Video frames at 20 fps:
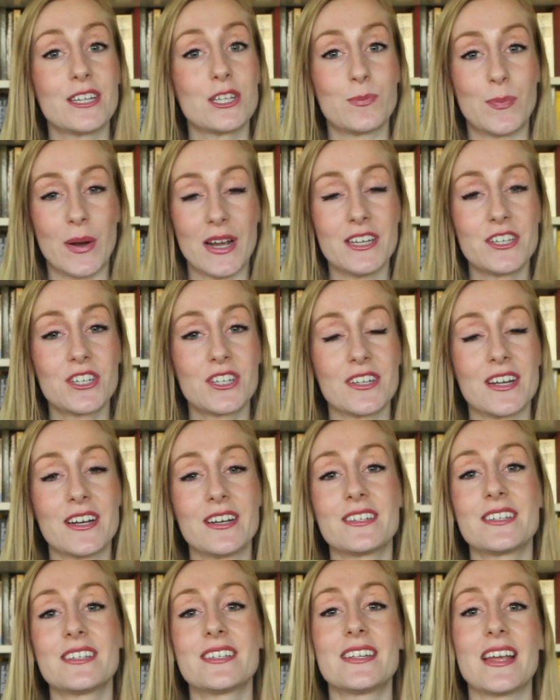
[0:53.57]
spice
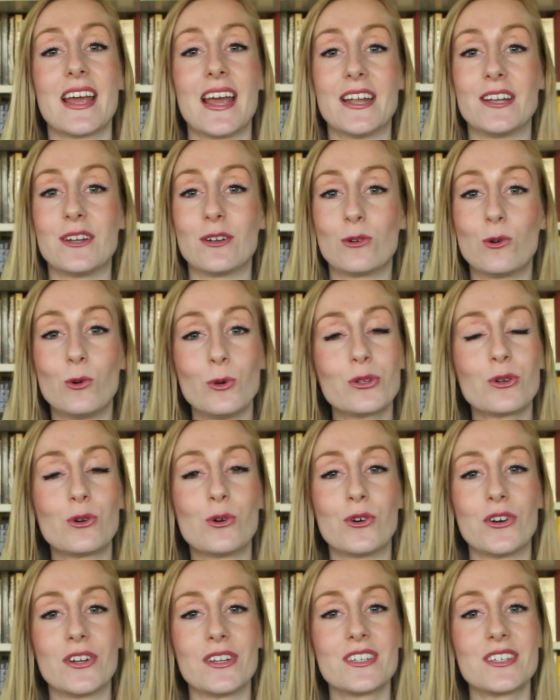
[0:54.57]
nuts and the gold
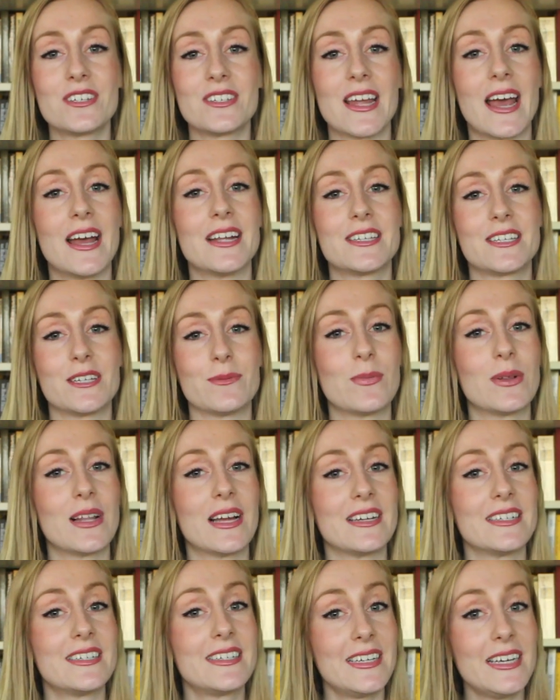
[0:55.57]
coins that
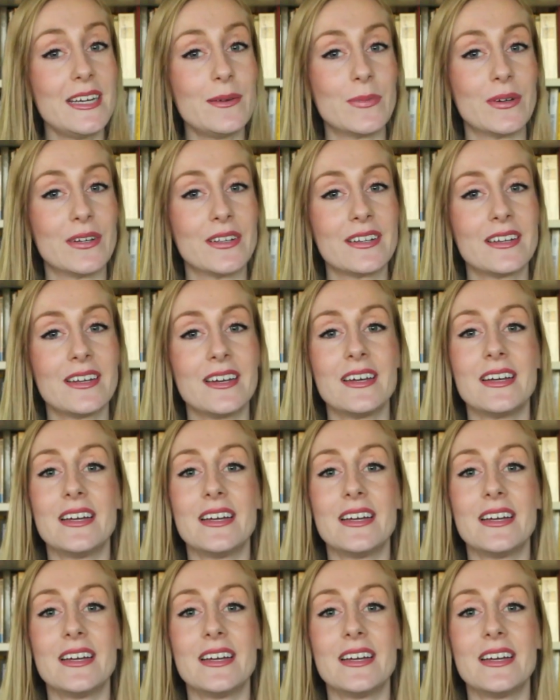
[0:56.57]
symbolize semen